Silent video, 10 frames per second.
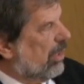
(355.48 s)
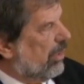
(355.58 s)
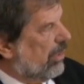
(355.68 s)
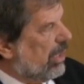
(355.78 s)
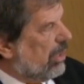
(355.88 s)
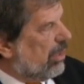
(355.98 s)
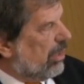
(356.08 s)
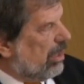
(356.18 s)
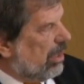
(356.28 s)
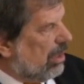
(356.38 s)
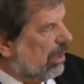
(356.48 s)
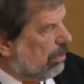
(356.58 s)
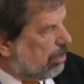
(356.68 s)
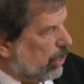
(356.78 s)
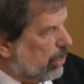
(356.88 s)
They
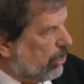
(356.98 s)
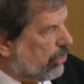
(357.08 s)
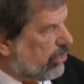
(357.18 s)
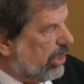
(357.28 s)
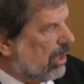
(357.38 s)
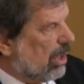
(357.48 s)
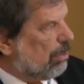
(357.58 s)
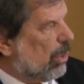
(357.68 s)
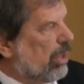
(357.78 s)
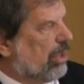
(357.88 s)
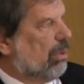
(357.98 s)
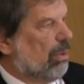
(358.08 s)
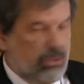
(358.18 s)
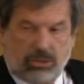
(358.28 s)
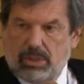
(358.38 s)
produce signal
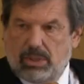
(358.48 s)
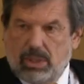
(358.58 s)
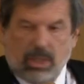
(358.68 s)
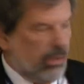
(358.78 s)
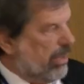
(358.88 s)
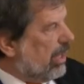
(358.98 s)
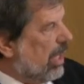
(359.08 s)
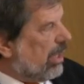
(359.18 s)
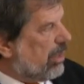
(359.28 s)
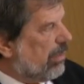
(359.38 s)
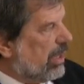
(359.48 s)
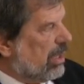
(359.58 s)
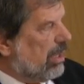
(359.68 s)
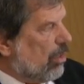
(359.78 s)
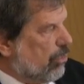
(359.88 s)
molecules. They
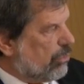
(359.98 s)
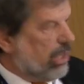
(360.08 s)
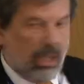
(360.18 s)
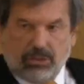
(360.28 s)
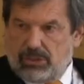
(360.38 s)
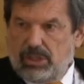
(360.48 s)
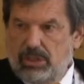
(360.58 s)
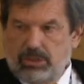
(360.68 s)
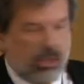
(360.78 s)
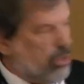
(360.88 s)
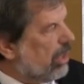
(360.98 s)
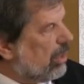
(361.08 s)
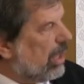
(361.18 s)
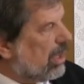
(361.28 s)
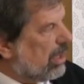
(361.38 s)
activate nerve cells. They
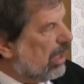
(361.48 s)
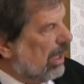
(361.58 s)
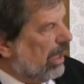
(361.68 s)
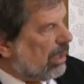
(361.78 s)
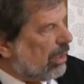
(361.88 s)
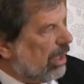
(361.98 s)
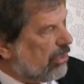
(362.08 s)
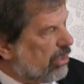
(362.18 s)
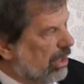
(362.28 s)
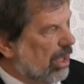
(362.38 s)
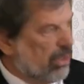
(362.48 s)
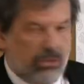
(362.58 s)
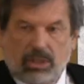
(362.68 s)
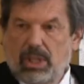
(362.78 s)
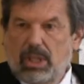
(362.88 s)
generate electrical signals.